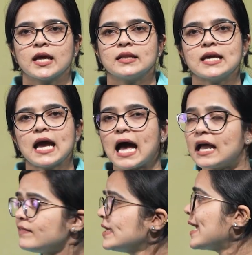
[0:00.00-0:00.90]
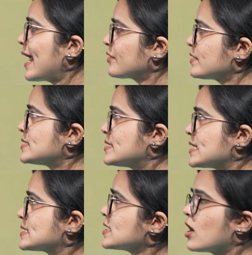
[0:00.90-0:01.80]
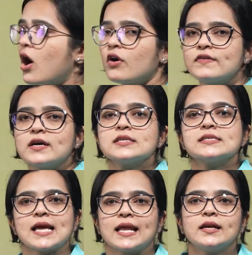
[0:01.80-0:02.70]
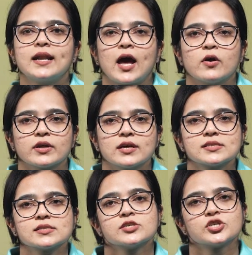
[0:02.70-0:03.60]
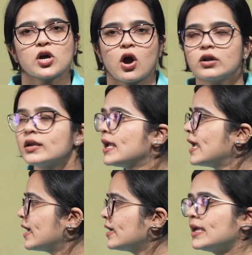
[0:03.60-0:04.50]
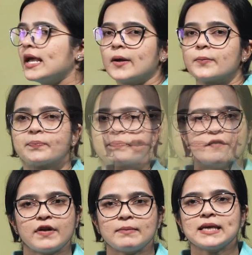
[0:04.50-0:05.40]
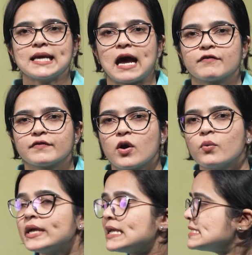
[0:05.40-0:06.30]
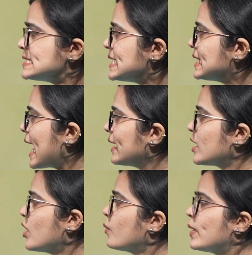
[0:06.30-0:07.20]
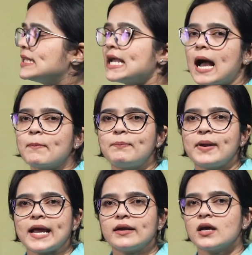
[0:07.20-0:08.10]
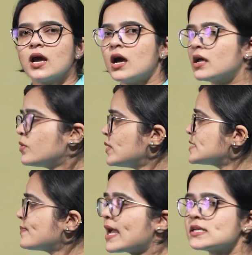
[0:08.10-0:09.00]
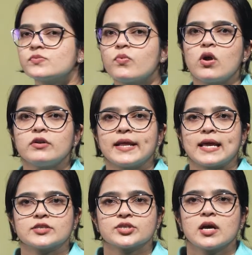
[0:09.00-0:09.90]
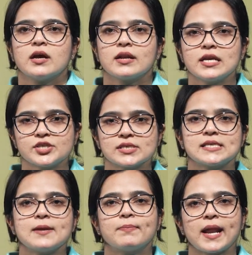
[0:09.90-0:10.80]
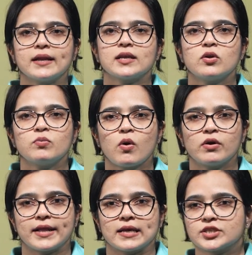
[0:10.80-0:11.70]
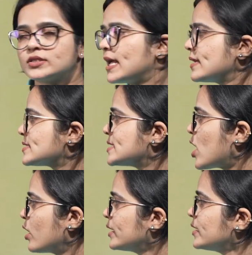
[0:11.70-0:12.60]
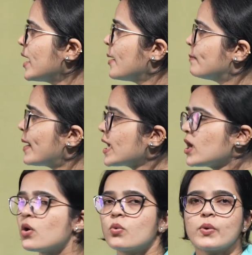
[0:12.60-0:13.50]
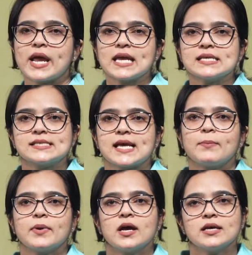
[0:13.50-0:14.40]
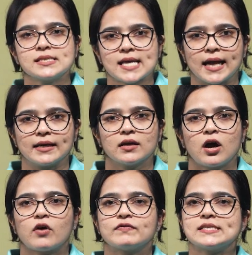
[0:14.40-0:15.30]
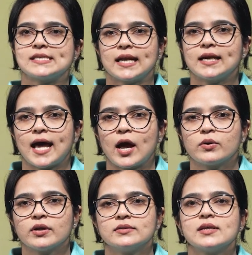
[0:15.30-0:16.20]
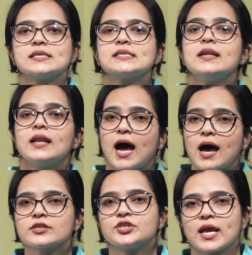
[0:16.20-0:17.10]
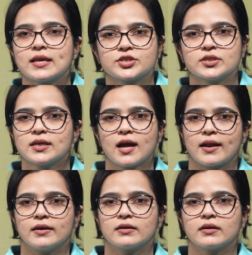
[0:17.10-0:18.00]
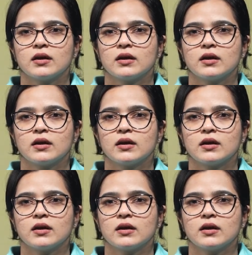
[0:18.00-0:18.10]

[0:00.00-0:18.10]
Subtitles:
The IV characteristics of a zener diode is shown here. From the graph, we can see that when the applied reverse bias voltage reaches the breakdown voltage, that is denoted by V sub Z of the zener diode, there is a large change in the current.